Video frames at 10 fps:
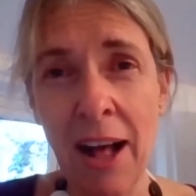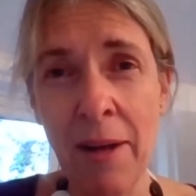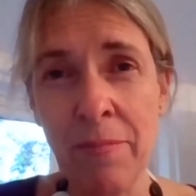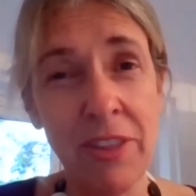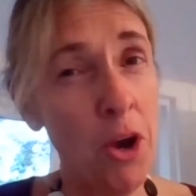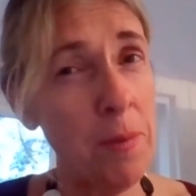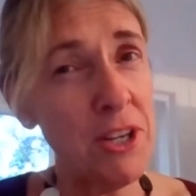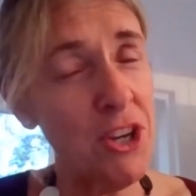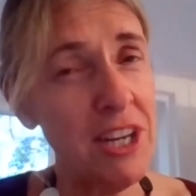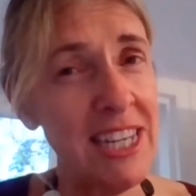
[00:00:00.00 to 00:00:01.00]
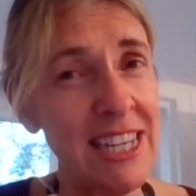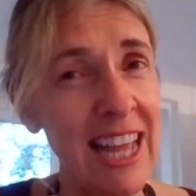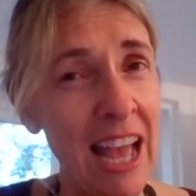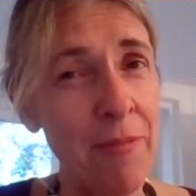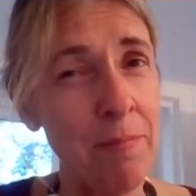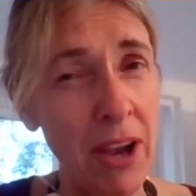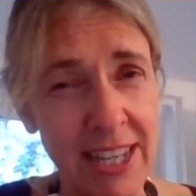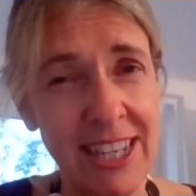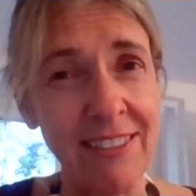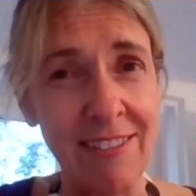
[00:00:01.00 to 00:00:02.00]
the opportunity to get
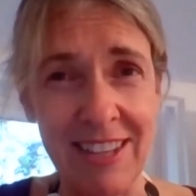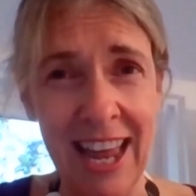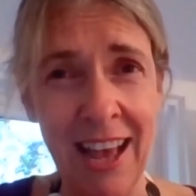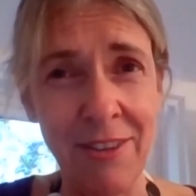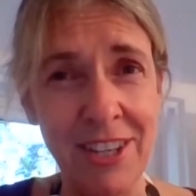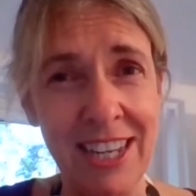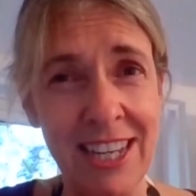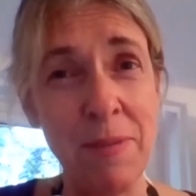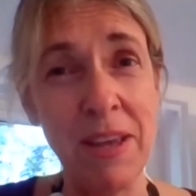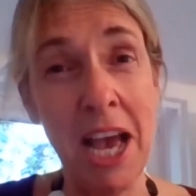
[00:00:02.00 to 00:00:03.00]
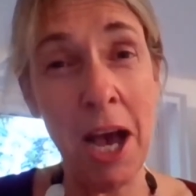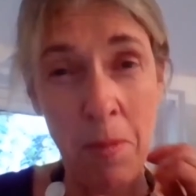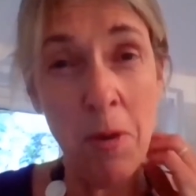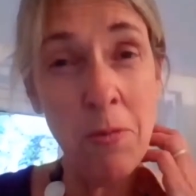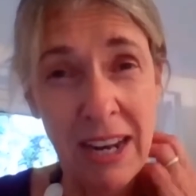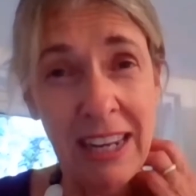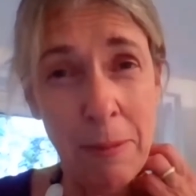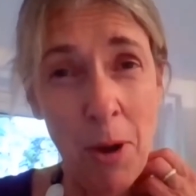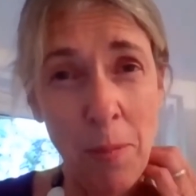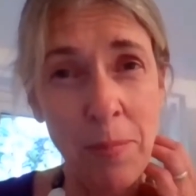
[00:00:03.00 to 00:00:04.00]
bicycles out has become
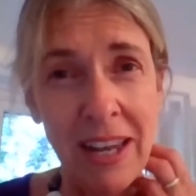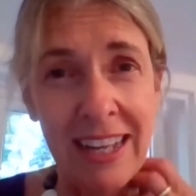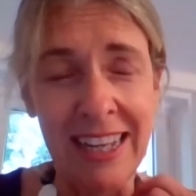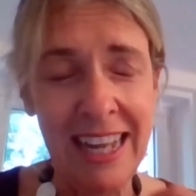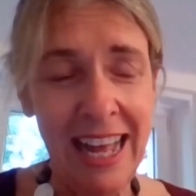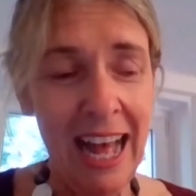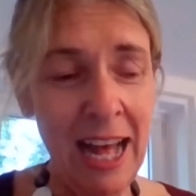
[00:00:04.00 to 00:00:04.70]
really popular.